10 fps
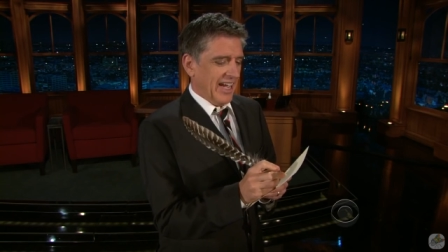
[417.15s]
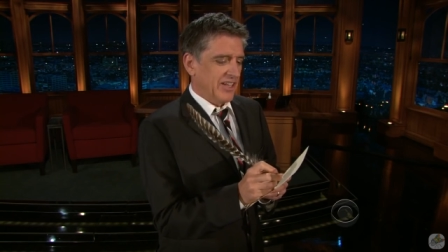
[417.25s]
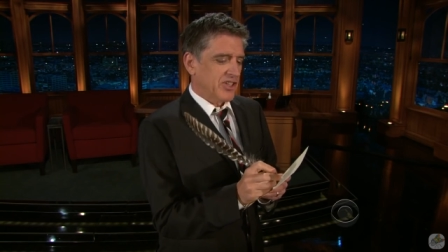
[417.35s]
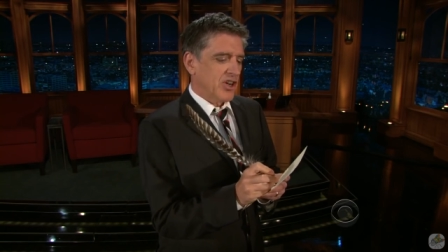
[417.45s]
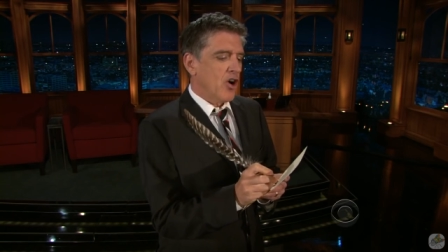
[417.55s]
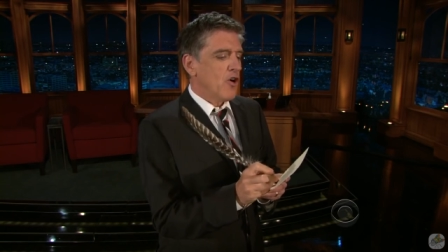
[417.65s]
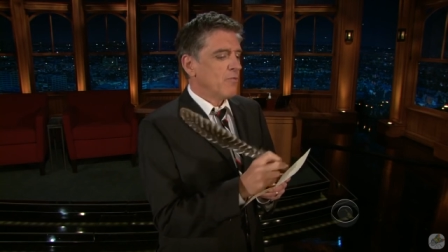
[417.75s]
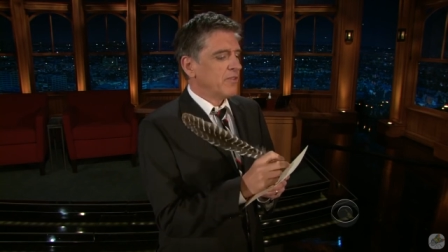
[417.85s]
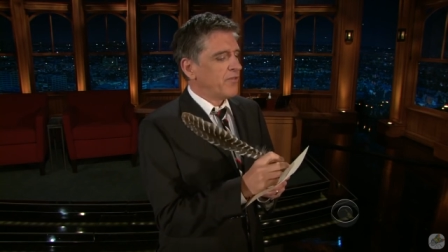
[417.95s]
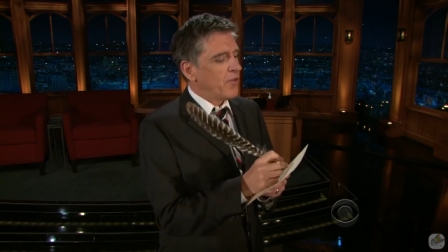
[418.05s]
It's
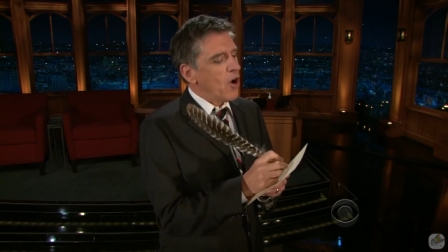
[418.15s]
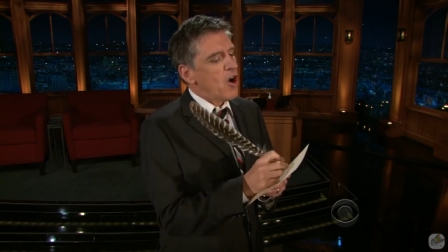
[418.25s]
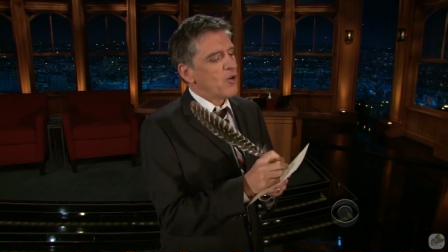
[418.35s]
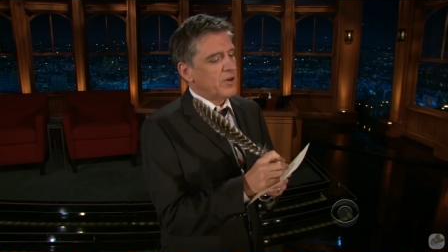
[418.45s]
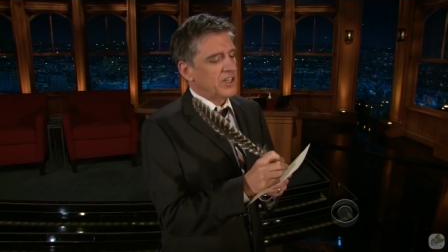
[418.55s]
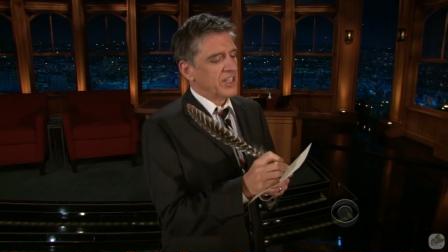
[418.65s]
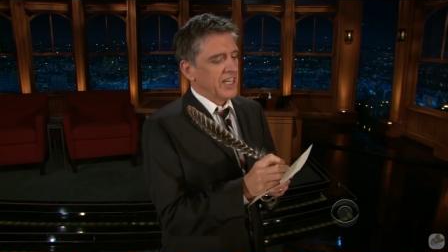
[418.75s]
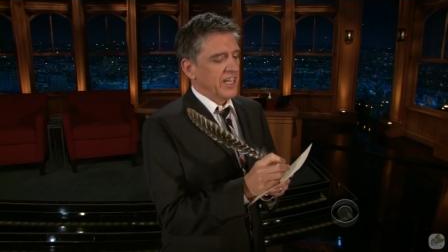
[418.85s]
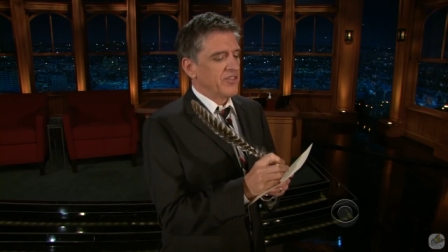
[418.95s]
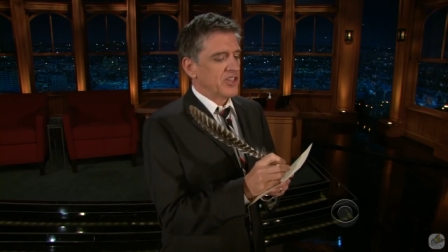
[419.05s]
combed forward
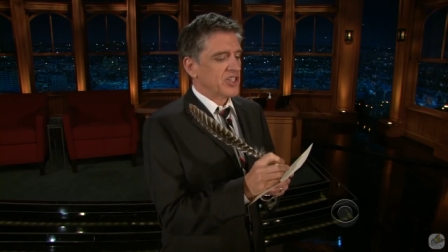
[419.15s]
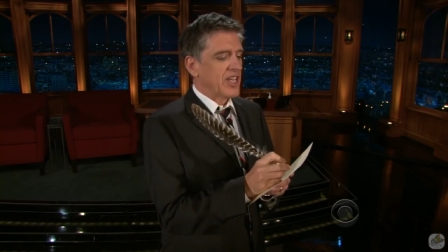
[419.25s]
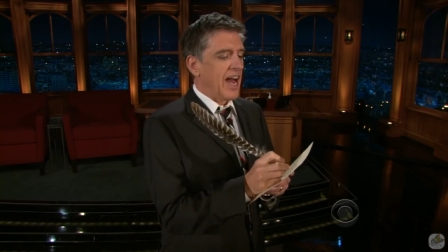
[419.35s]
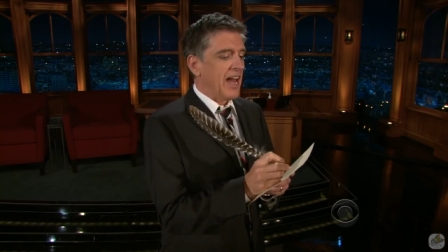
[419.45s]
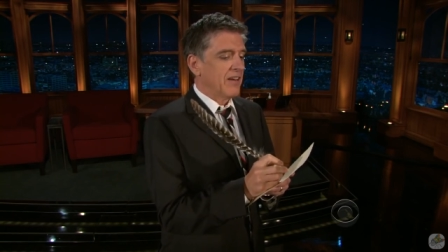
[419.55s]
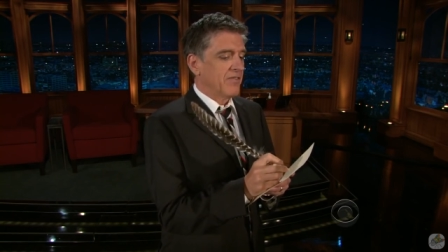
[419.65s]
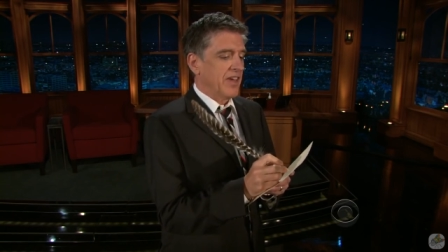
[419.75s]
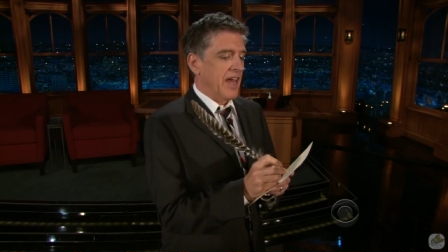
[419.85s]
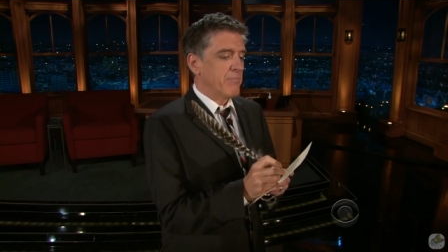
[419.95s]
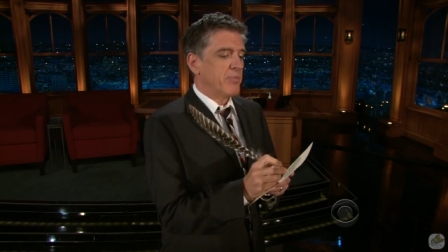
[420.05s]
in the style of
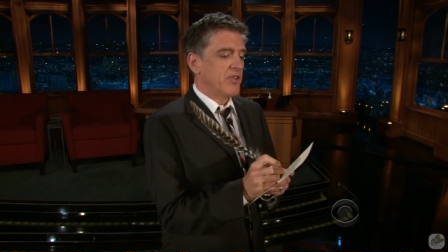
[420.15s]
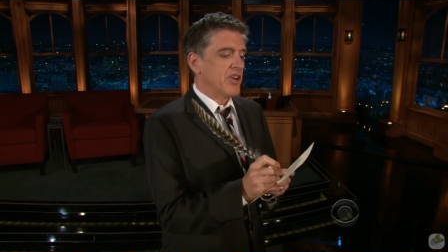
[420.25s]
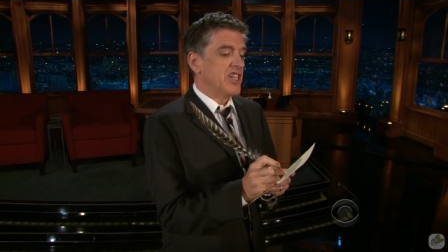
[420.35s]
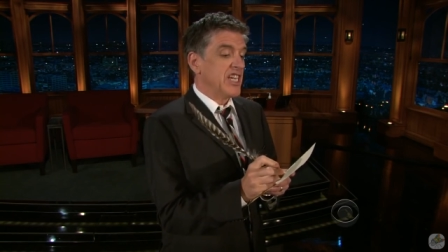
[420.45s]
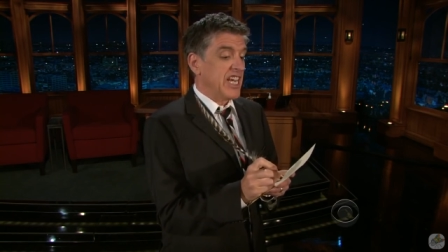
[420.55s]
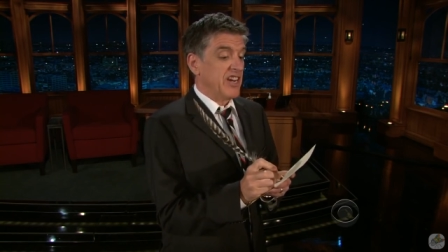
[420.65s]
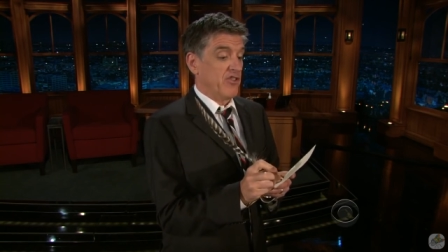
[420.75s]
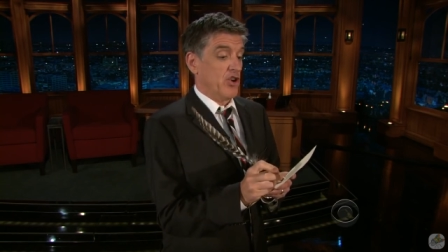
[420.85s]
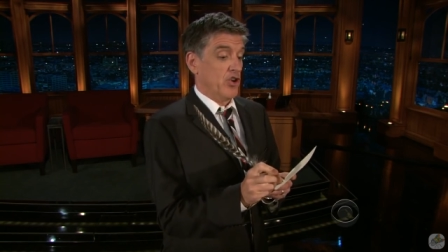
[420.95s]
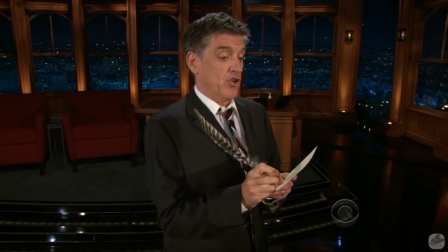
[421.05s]
the Emperor
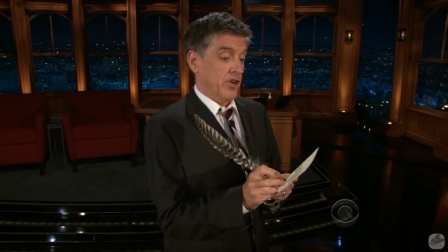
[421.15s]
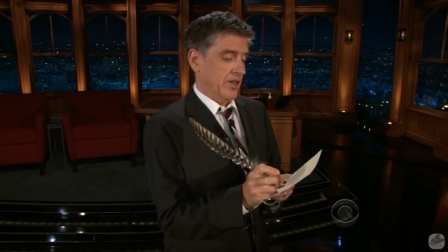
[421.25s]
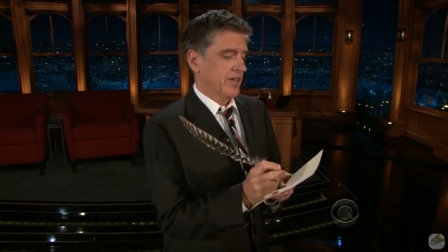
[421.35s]
Nero.